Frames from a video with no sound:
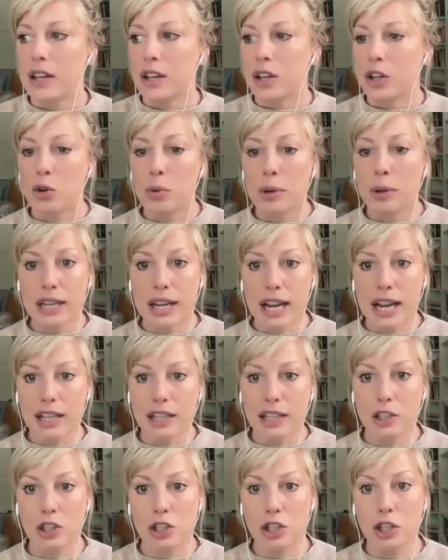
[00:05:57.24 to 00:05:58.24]
quit
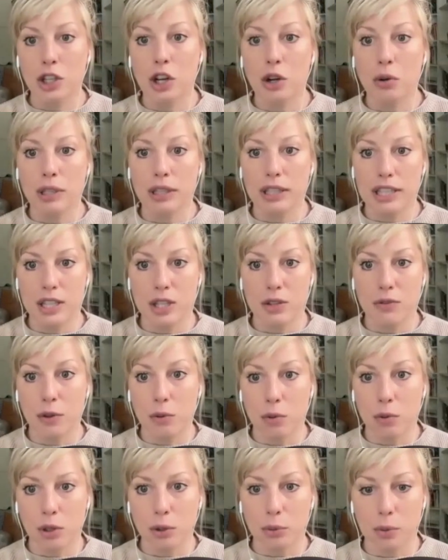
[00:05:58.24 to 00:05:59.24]
college to go enlist for
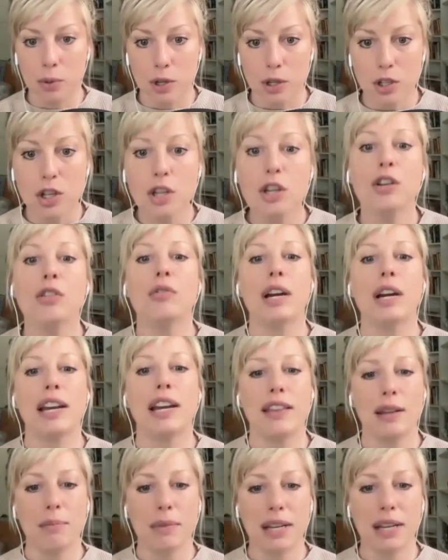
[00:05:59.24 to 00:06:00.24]
World War II. And then my